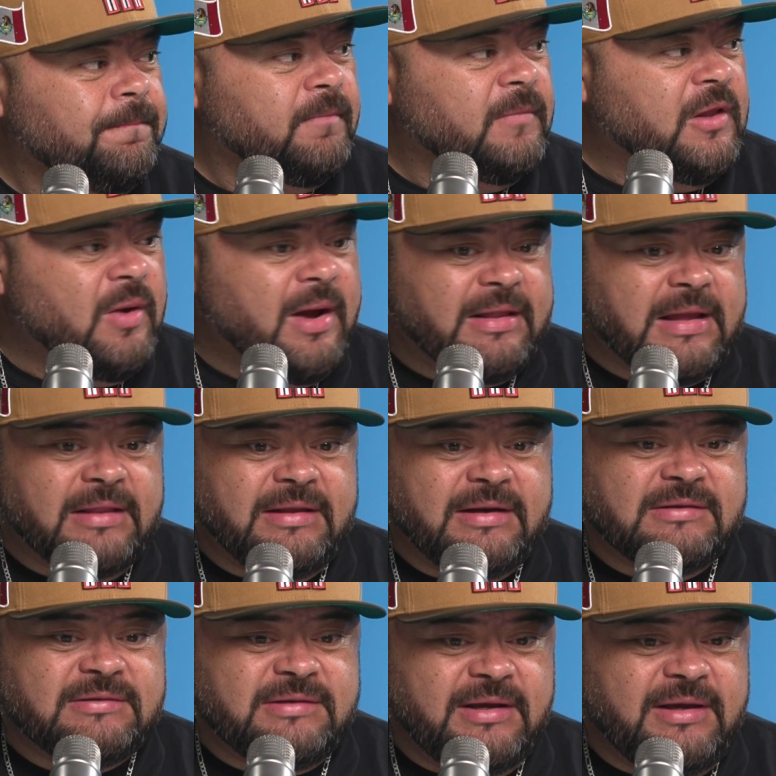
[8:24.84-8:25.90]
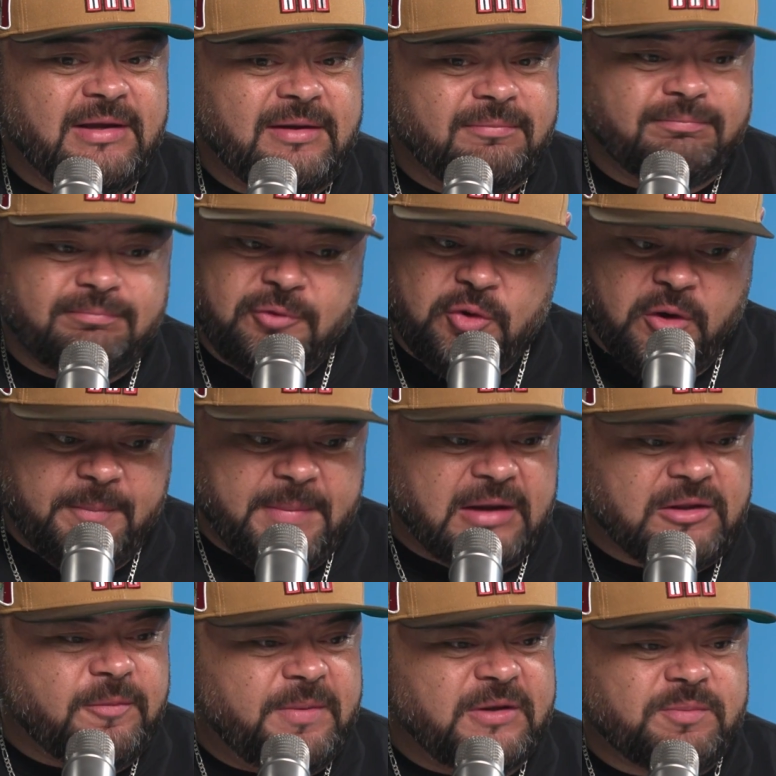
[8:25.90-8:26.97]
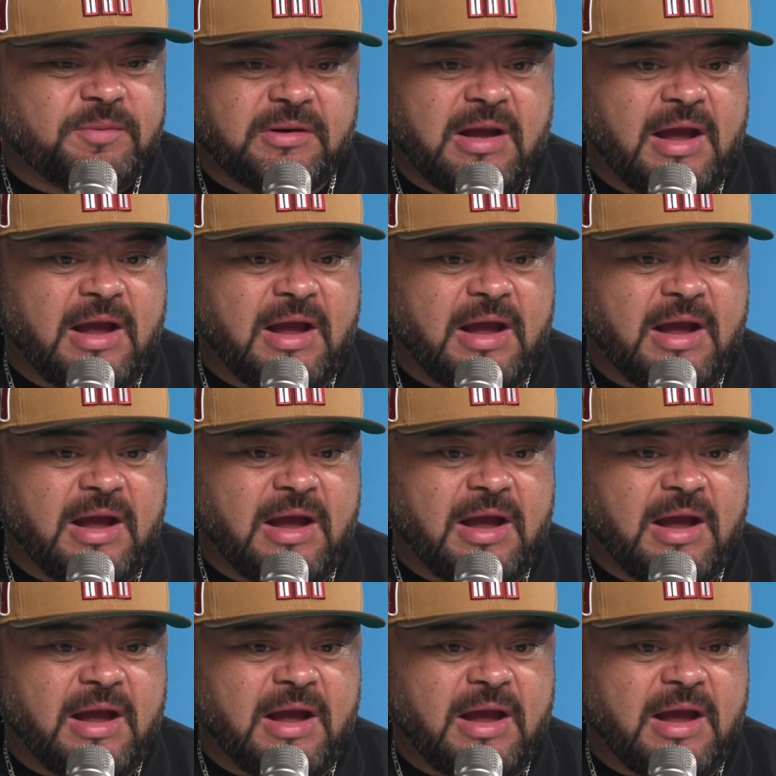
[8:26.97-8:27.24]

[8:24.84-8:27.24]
You know, I didn't see, going back to Pittsburgh,